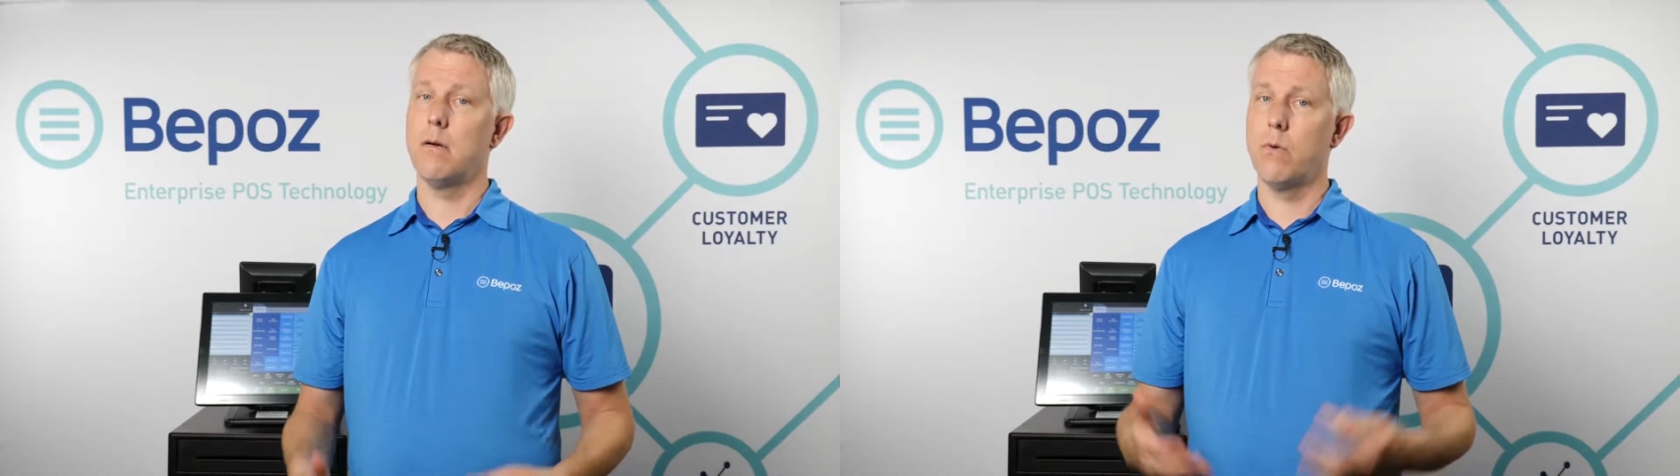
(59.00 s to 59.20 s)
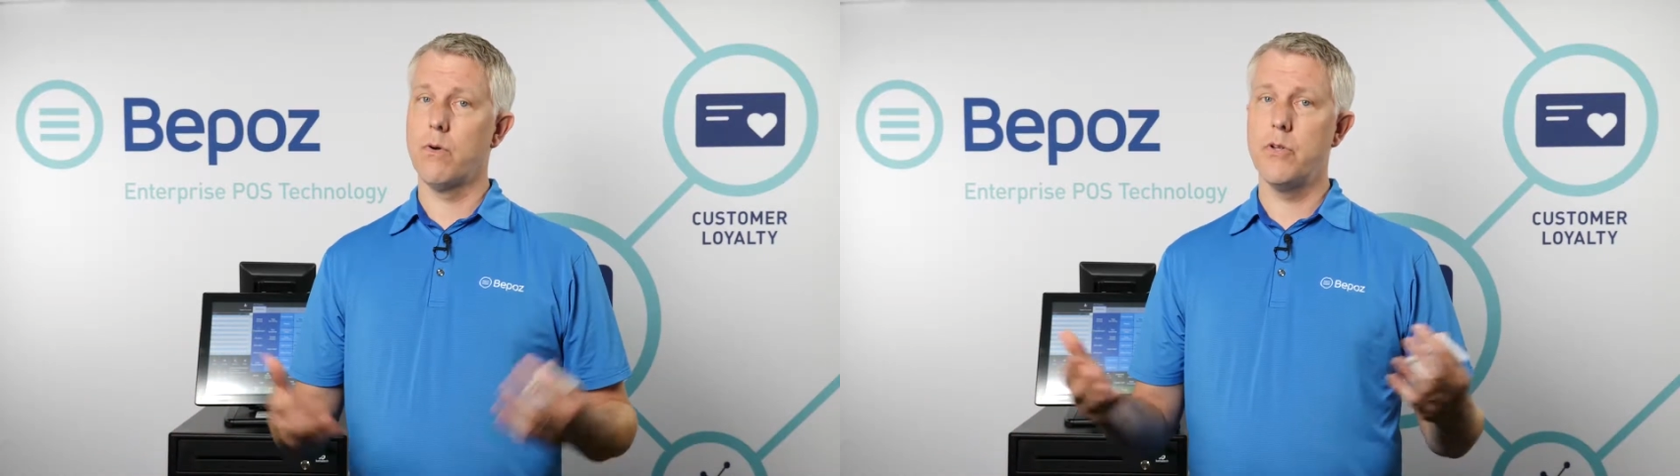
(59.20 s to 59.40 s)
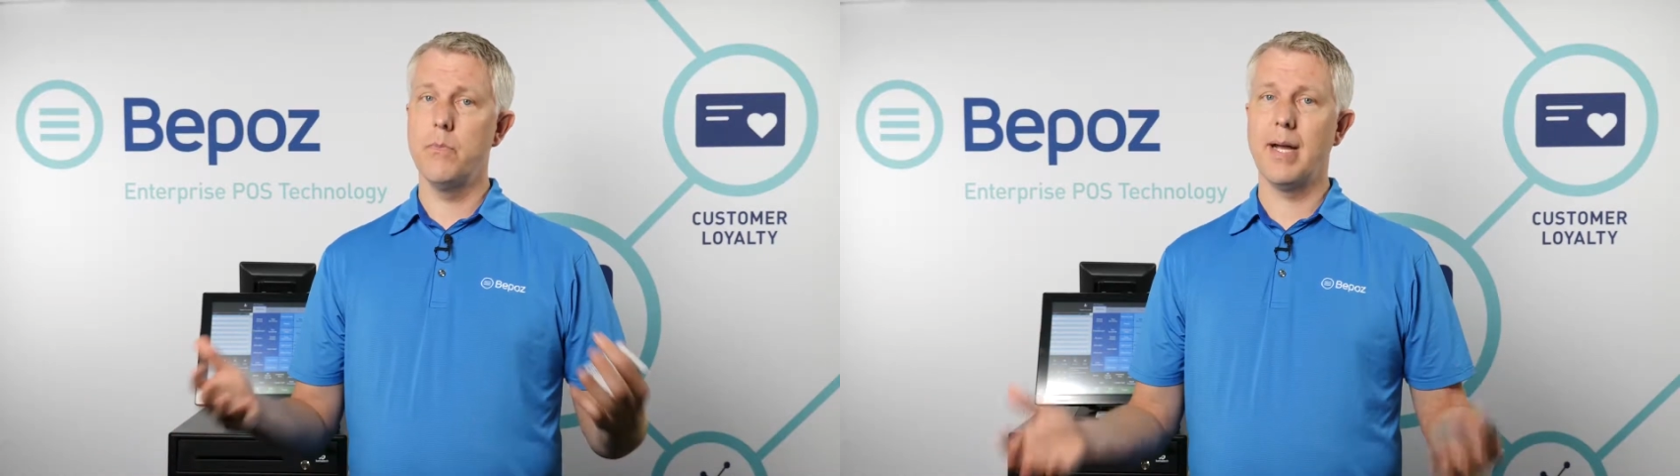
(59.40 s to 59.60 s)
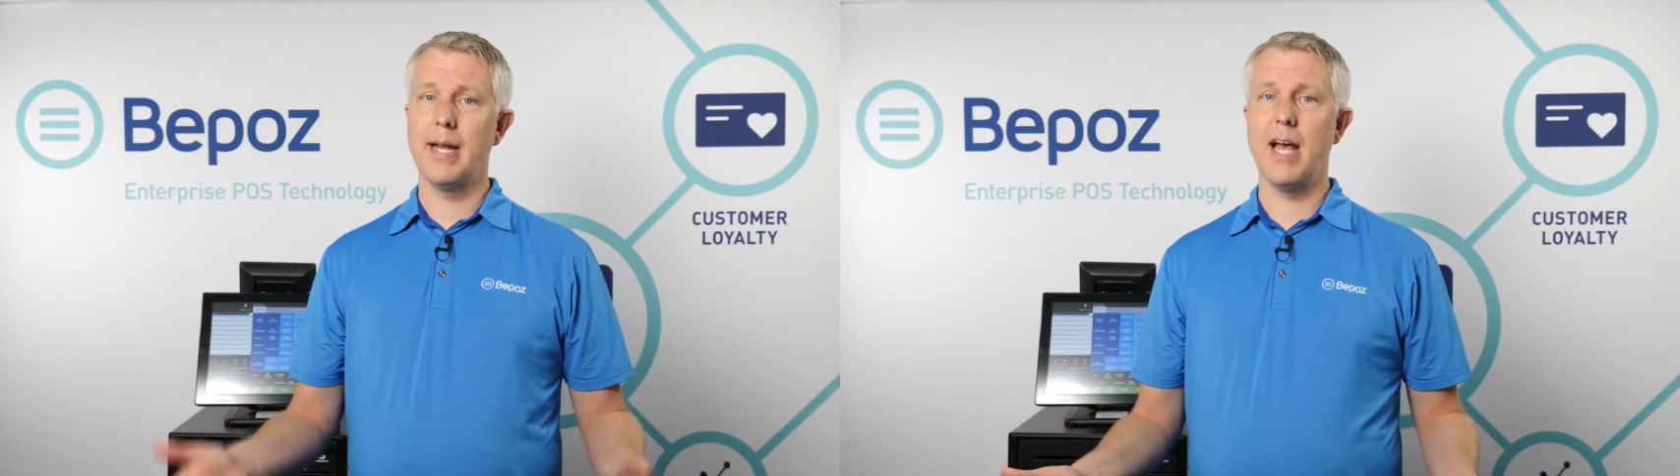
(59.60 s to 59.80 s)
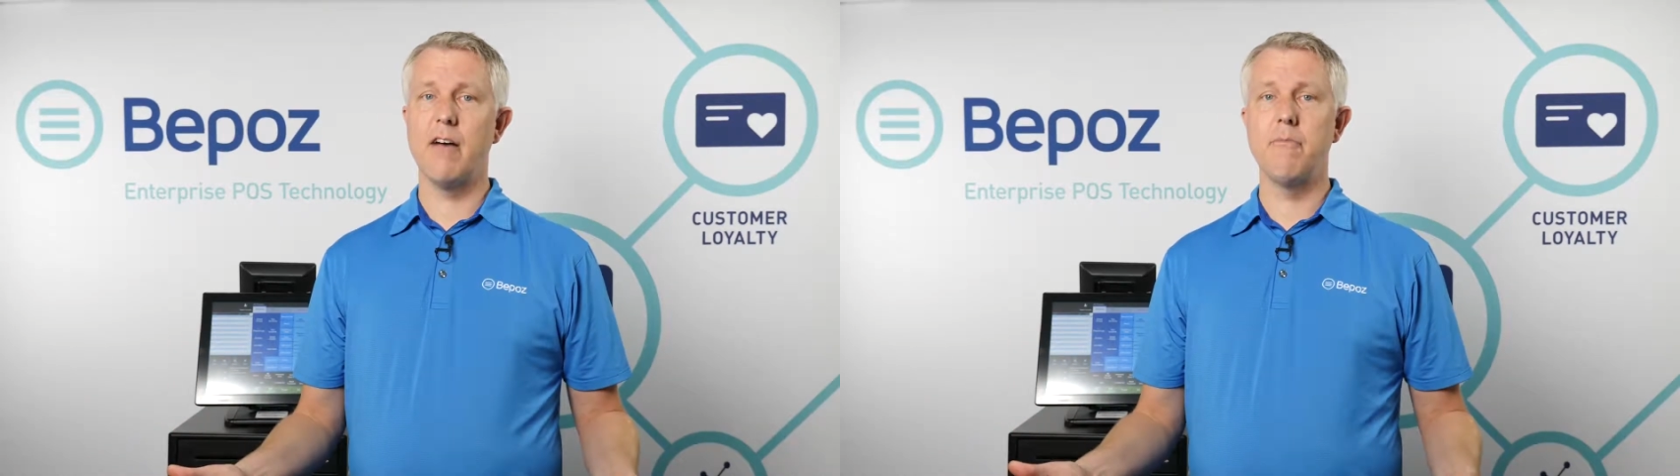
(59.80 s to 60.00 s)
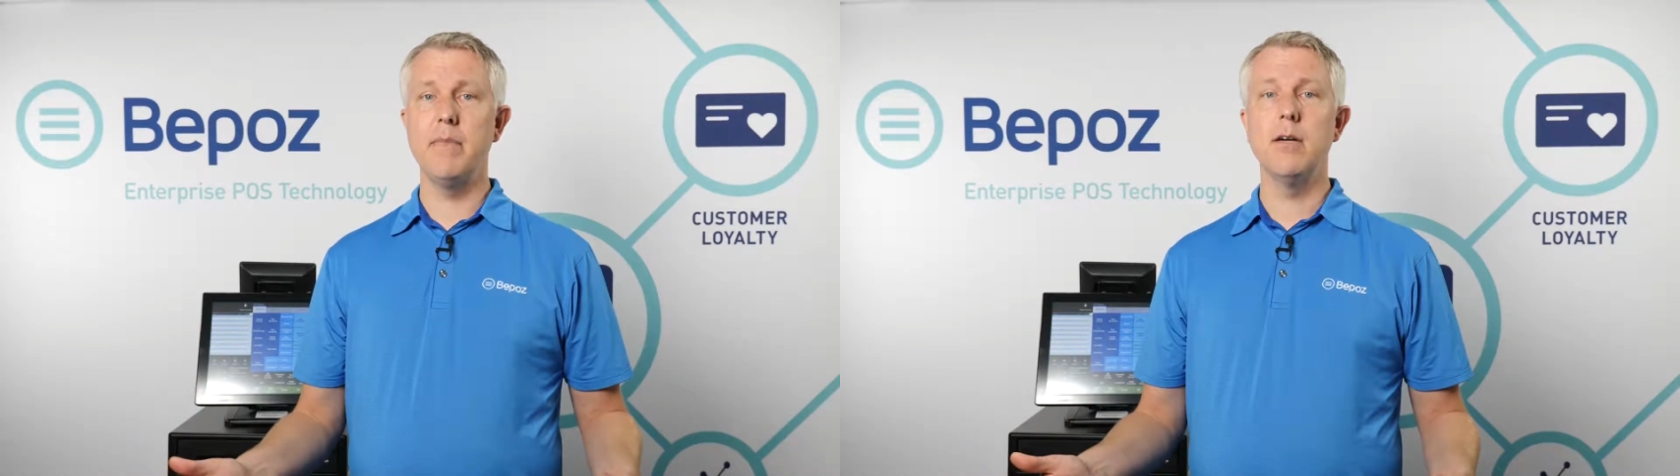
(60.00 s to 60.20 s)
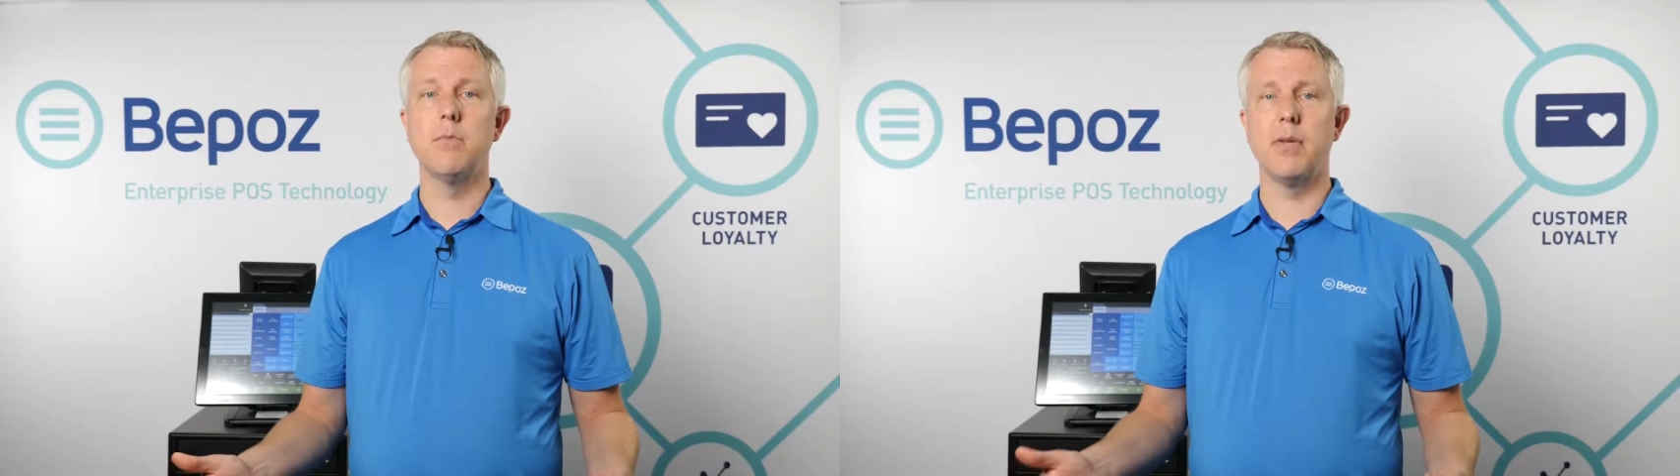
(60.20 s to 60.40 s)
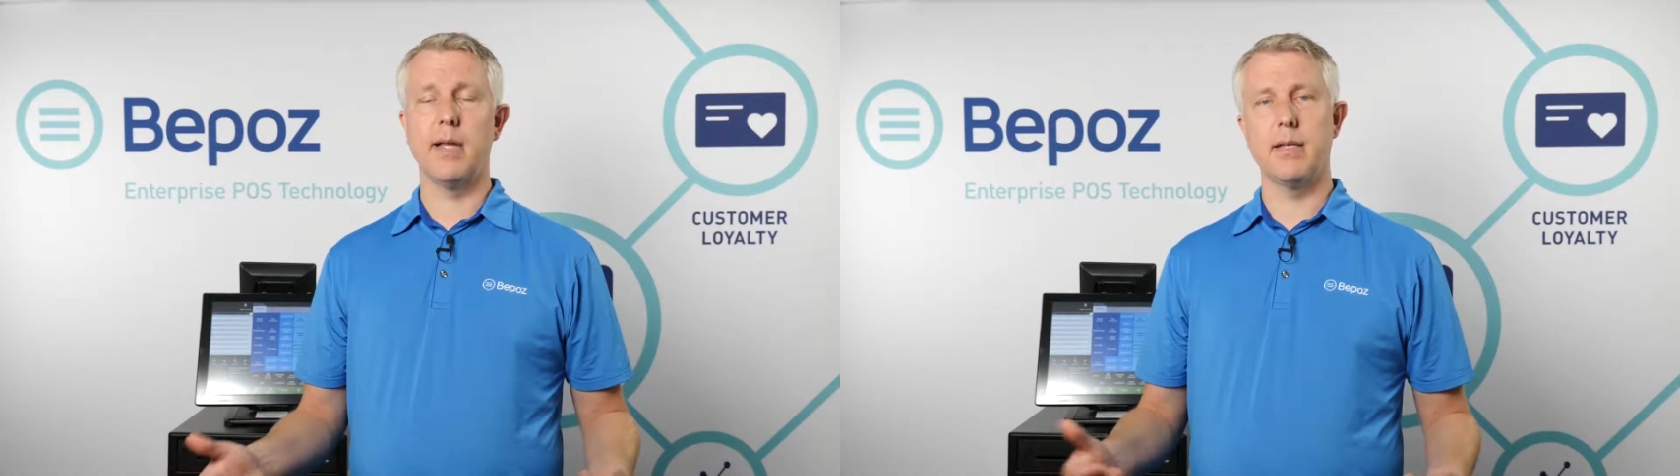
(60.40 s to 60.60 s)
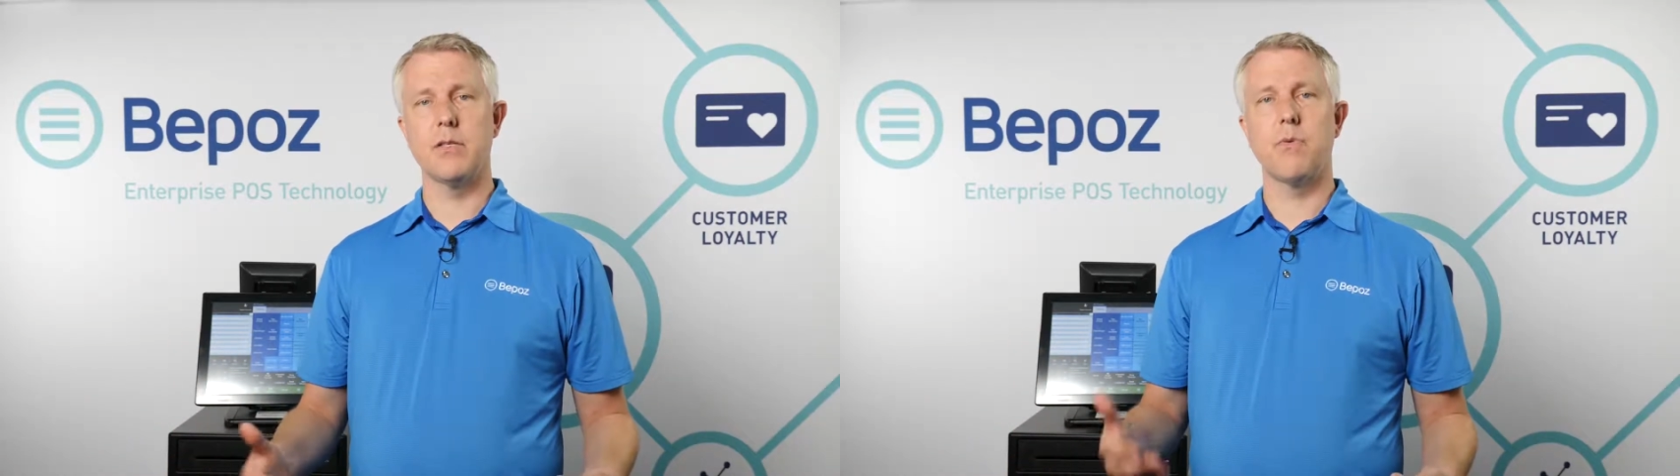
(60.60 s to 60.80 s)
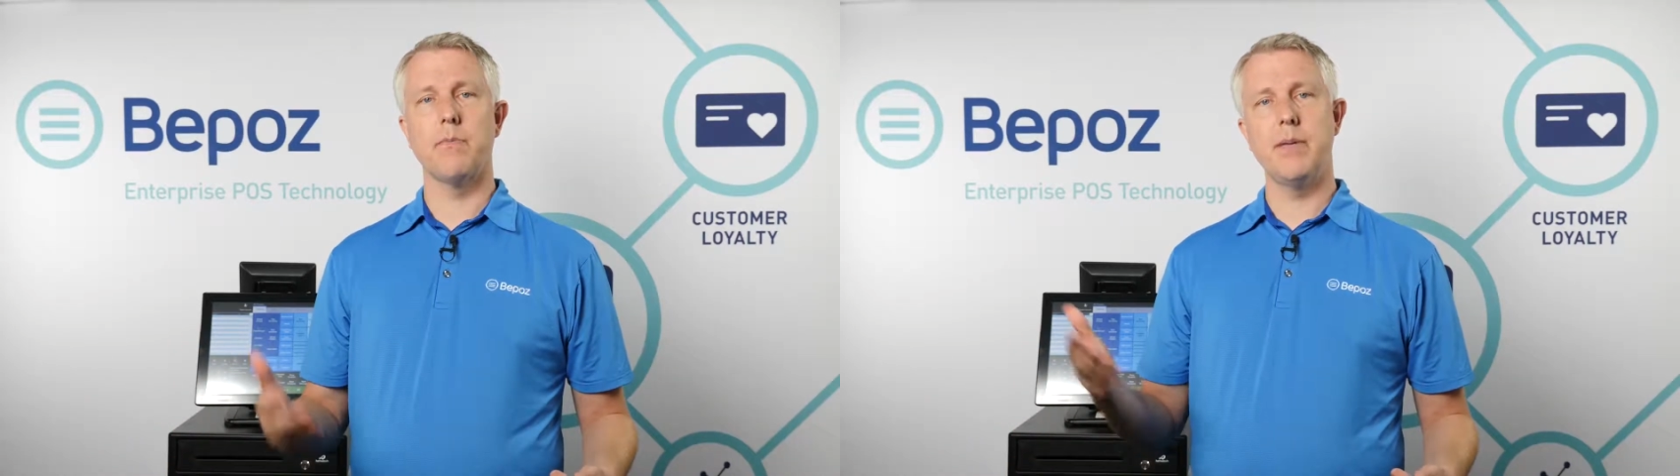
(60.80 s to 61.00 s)
or you might have meal
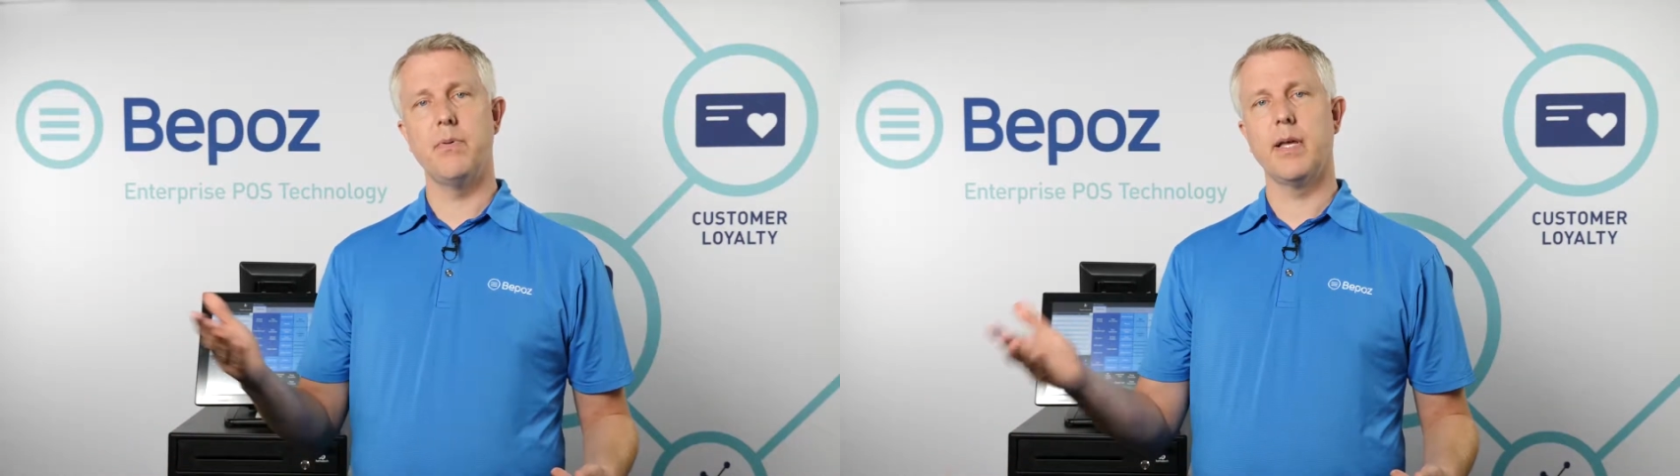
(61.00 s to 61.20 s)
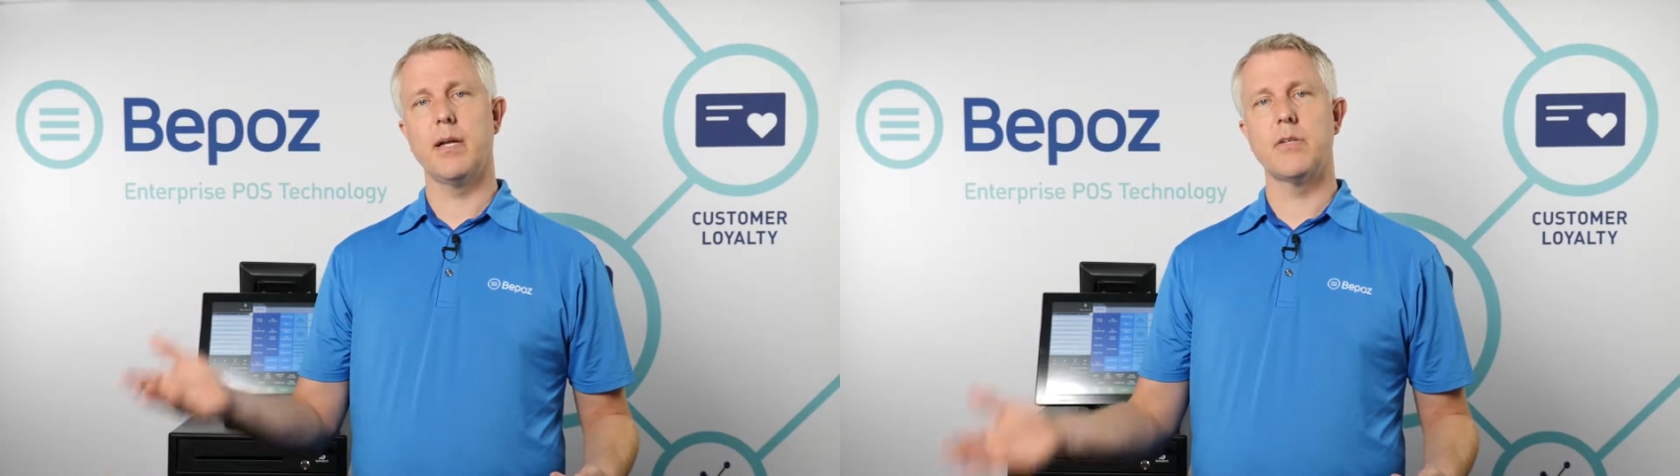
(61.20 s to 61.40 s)
plans where people get